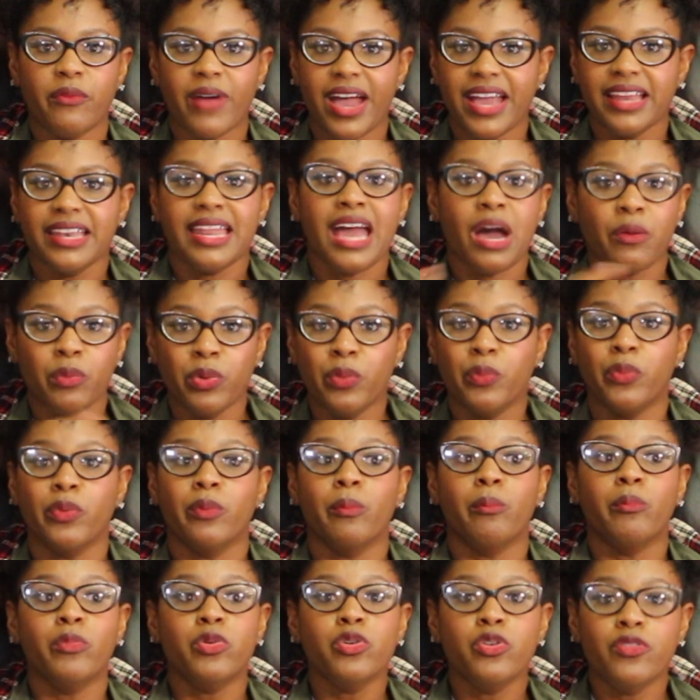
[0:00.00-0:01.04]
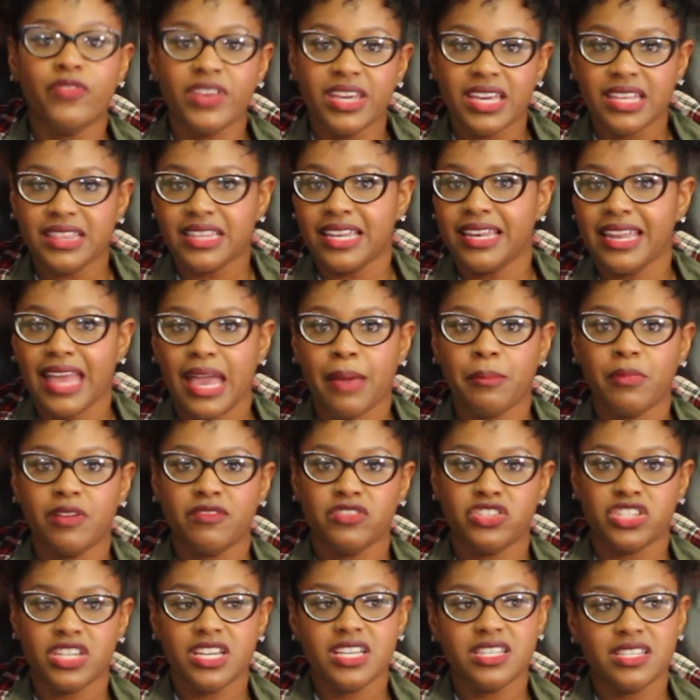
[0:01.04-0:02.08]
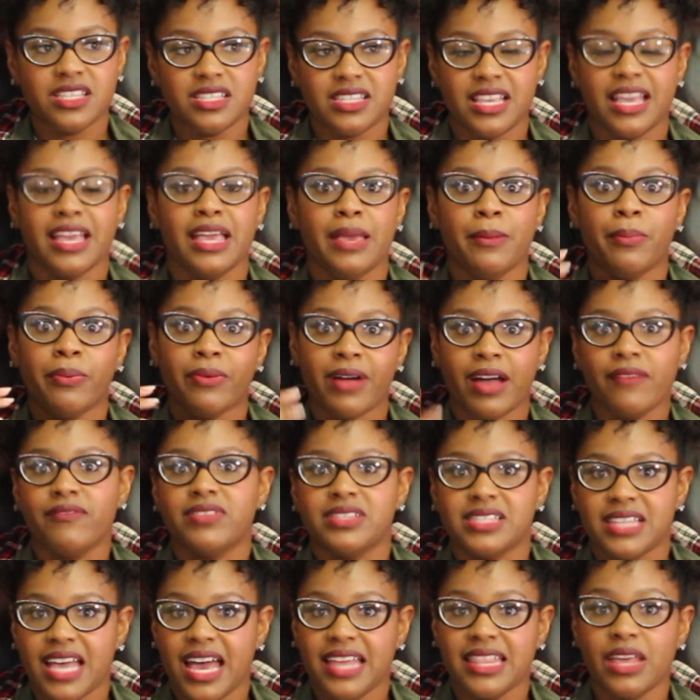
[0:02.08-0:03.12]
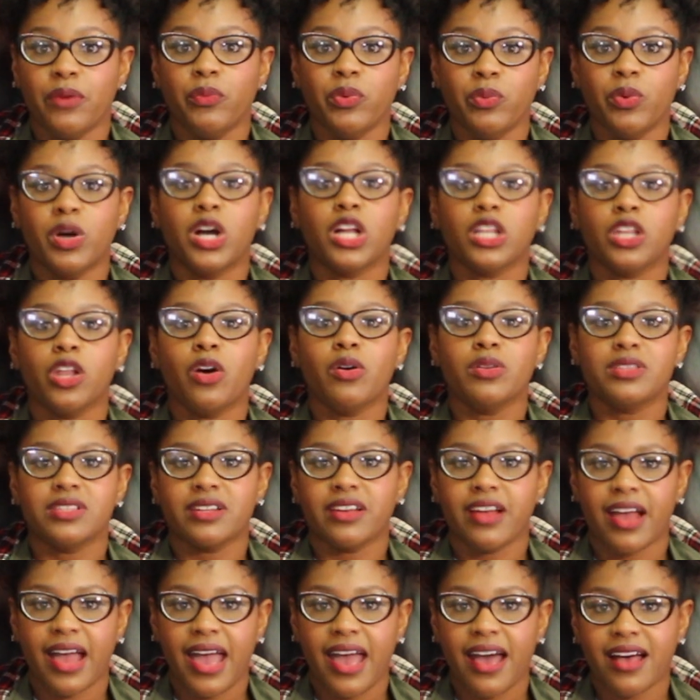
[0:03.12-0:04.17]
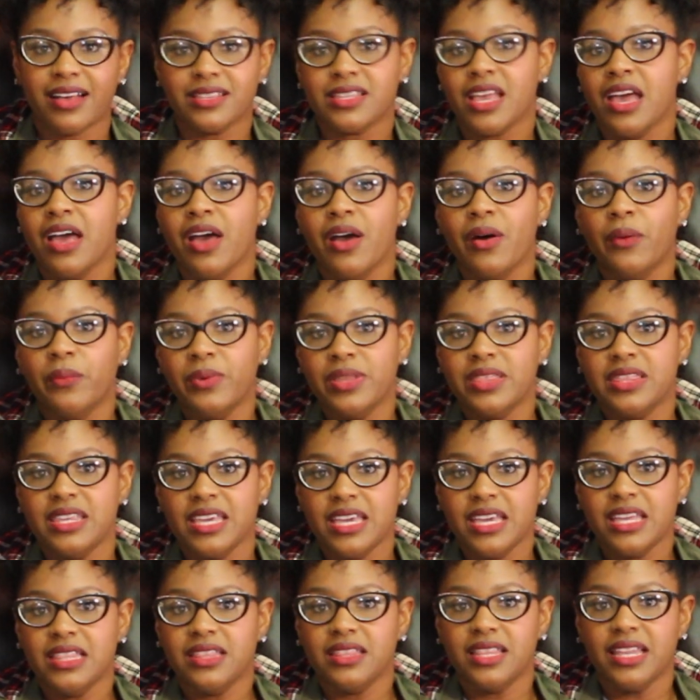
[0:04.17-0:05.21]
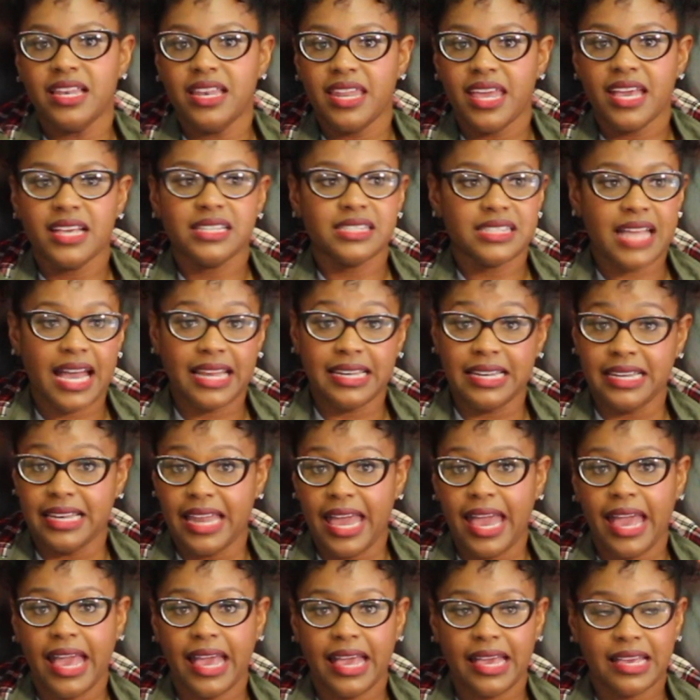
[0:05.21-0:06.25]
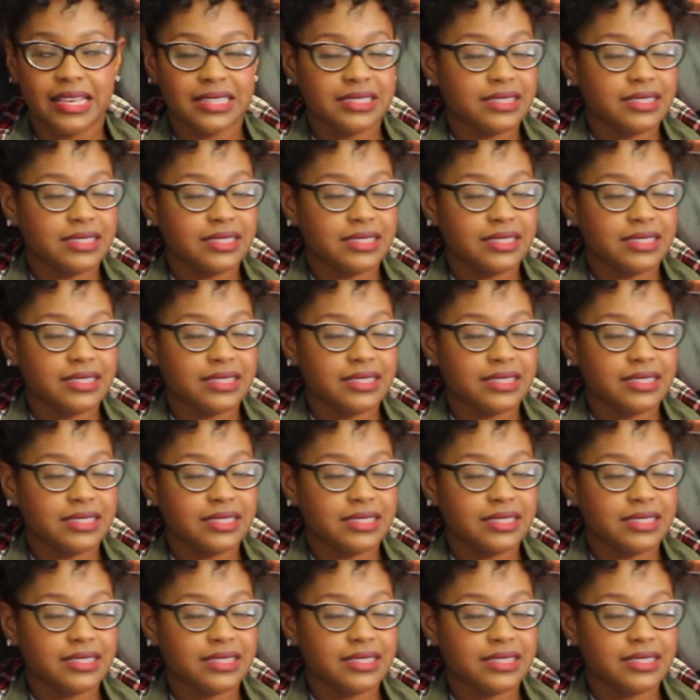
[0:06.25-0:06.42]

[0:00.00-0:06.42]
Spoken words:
right now, we remove it in the name of Jesus. And he prophesied that we would close in our house within the next 90 days.